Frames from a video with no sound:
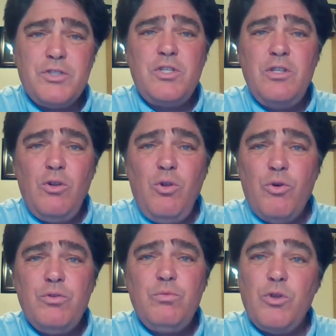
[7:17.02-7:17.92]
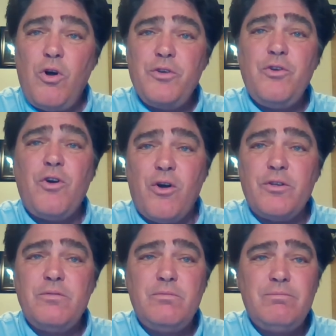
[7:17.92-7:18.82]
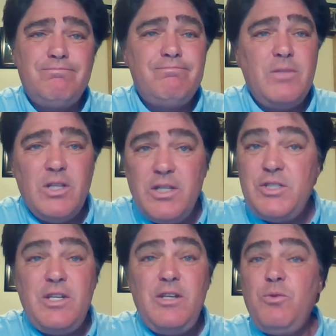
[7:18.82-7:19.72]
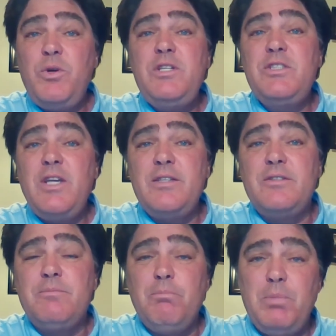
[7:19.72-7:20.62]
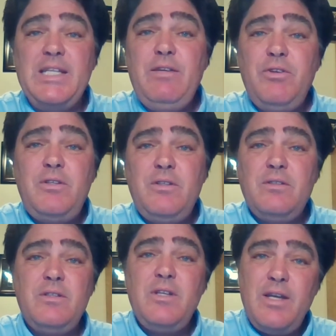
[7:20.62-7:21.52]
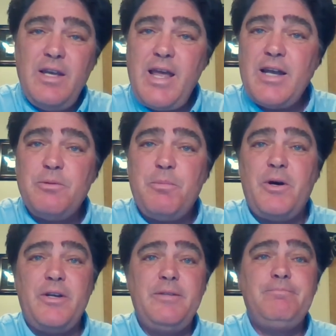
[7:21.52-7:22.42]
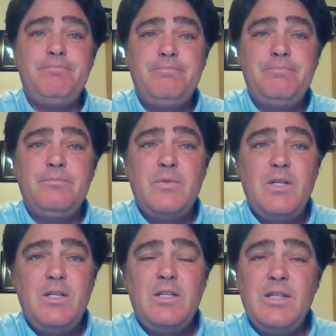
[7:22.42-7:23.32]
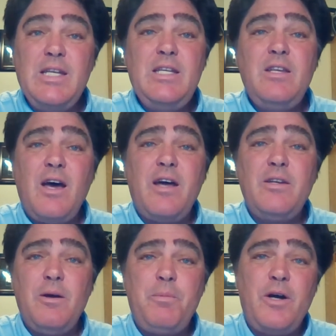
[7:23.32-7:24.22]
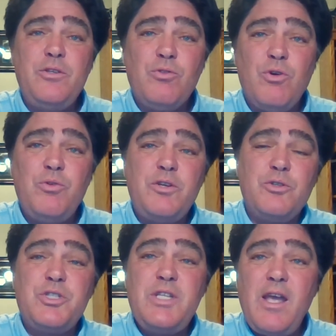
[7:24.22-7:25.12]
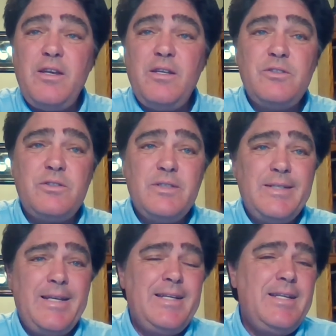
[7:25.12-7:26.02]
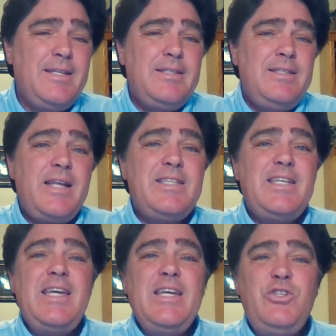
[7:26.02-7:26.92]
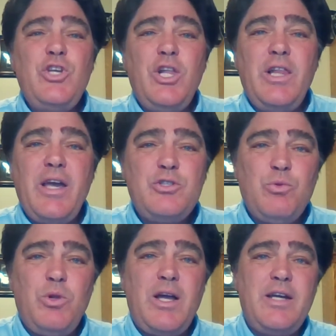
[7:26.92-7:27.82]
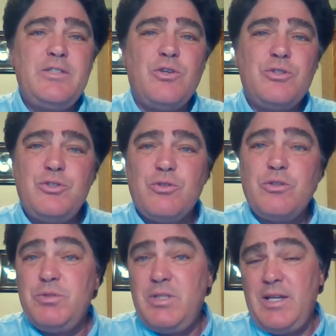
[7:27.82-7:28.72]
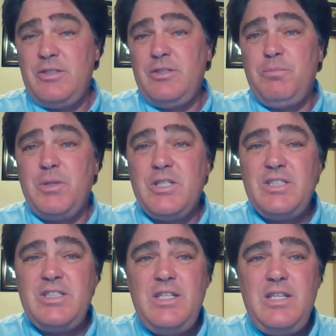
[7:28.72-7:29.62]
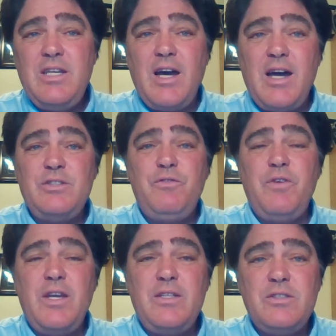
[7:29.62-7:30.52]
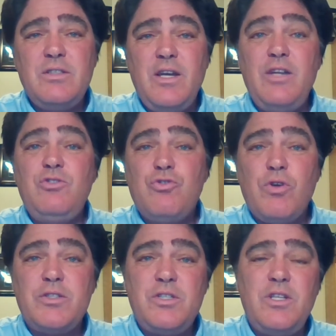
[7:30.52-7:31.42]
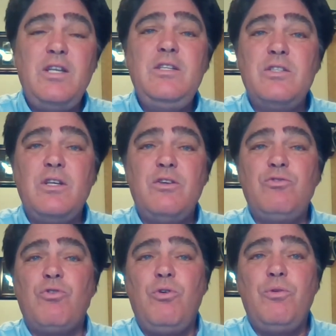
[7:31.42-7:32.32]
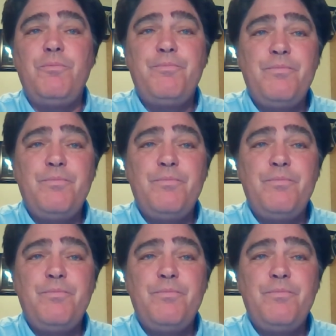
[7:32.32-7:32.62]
Trust in the Lord with all your heart, listening to what he says, believe it, and act upon it. Lean not upon your own understandings, not to intellectualize our circumstances, but to seek God's face and trust that he's in control.